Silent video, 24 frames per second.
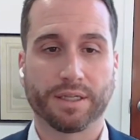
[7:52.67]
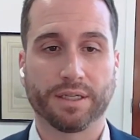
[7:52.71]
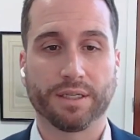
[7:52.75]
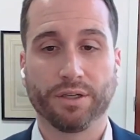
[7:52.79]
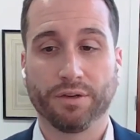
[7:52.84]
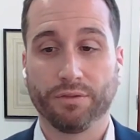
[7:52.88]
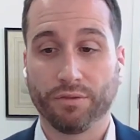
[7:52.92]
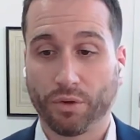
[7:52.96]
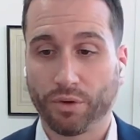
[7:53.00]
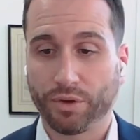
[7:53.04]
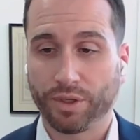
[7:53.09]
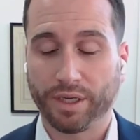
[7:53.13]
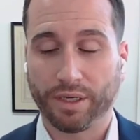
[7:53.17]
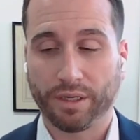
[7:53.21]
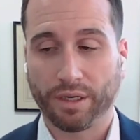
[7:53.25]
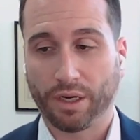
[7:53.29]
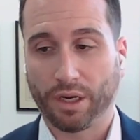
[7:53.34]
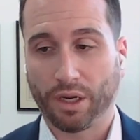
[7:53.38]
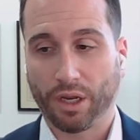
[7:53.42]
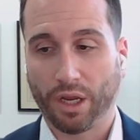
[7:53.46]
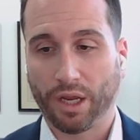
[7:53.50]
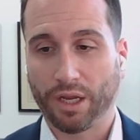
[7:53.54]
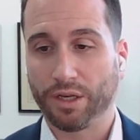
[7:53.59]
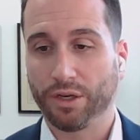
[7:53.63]

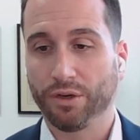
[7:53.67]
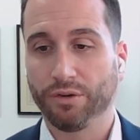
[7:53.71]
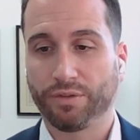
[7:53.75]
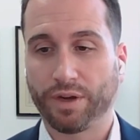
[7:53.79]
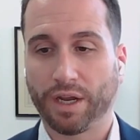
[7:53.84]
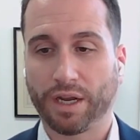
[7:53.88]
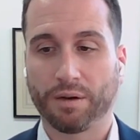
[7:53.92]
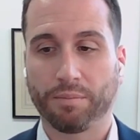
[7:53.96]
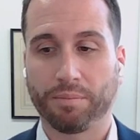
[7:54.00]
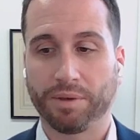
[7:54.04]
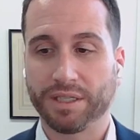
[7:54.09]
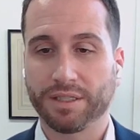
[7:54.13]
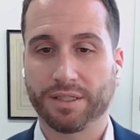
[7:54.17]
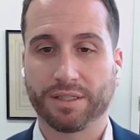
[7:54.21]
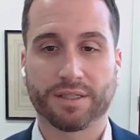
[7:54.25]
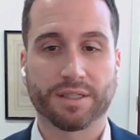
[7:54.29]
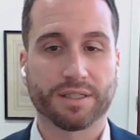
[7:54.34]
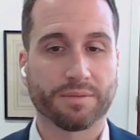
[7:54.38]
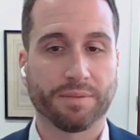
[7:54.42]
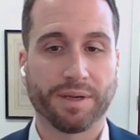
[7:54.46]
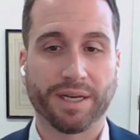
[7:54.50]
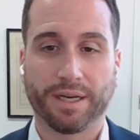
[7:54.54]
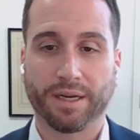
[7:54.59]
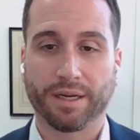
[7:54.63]
you've got a business that's
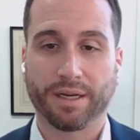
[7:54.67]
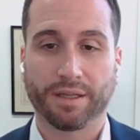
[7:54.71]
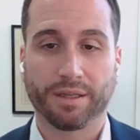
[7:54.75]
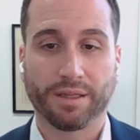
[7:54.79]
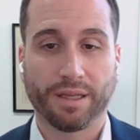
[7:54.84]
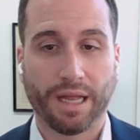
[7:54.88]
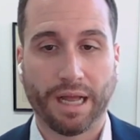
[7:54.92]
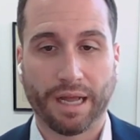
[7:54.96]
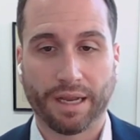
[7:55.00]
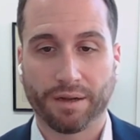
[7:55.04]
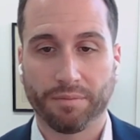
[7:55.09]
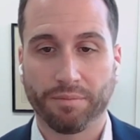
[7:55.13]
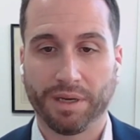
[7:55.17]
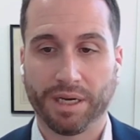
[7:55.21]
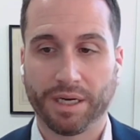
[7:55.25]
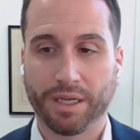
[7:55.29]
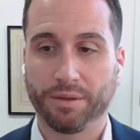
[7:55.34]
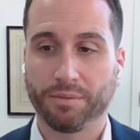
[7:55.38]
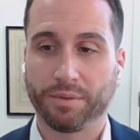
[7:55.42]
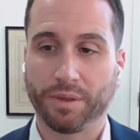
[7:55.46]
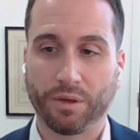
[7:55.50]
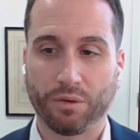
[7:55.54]
making a lot of money,